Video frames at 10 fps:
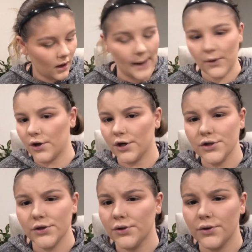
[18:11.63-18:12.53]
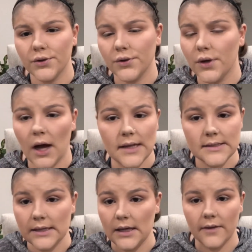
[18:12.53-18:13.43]
I'm not going to do
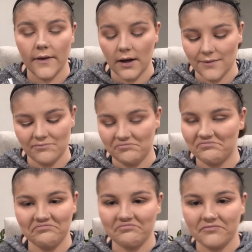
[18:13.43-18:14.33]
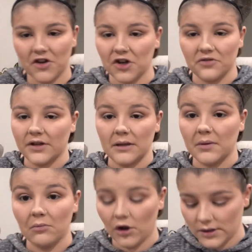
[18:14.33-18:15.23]
underneath. I couldn't really
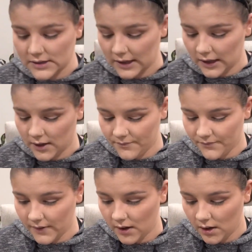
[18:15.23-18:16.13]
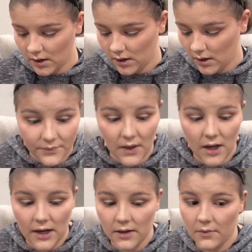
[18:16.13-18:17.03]
be bothered today.
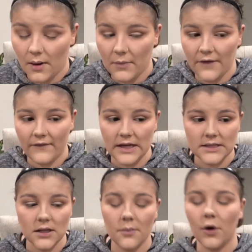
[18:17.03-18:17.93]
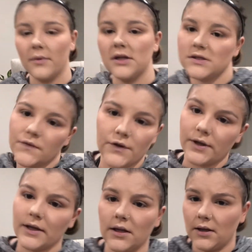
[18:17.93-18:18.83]
And my face at the moment is
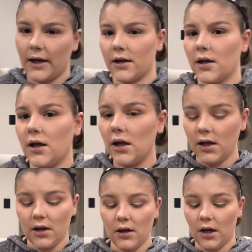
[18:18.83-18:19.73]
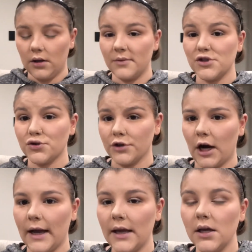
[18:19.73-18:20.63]
feeling like a little bit
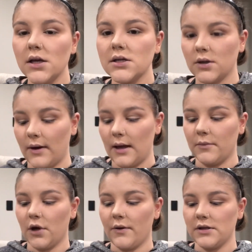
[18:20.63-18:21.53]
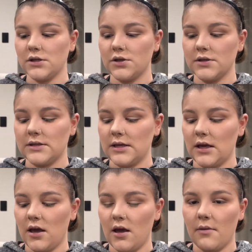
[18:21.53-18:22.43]
dry. So I am going to use
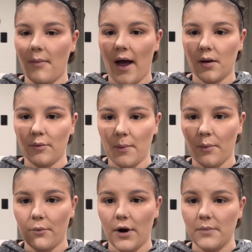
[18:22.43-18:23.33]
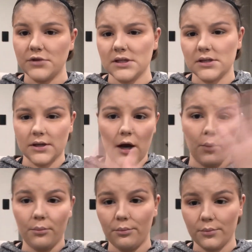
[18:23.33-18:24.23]
the MAC Prep and Prime just to
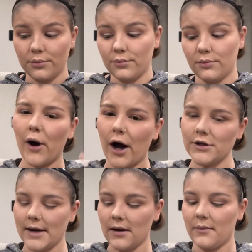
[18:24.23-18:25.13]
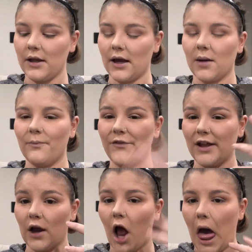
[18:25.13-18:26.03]
help hydrate it a bit. Like I'm
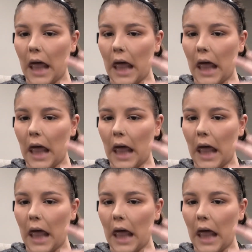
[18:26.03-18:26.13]
feeling